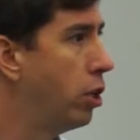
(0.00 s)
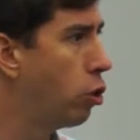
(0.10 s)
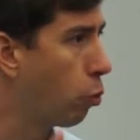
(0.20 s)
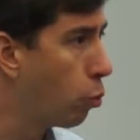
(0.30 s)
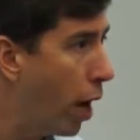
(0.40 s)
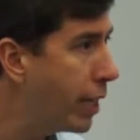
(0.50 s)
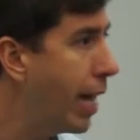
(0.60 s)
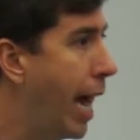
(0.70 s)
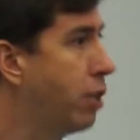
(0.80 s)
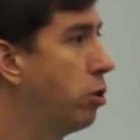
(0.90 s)
Direct
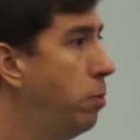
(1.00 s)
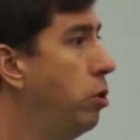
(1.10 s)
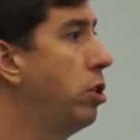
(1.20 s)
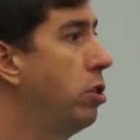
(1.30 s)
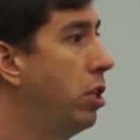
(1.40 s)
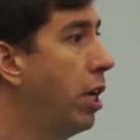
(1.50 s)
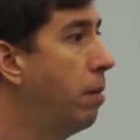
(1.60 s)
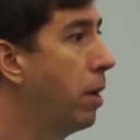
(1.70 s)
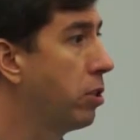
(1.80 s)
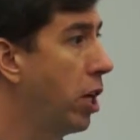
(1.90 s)
attribution to the
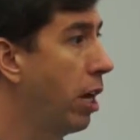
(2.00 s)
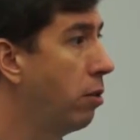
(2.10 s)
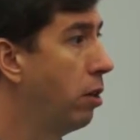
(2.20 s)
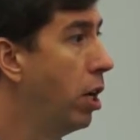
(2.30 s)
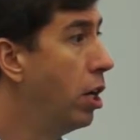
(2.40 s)
email channel.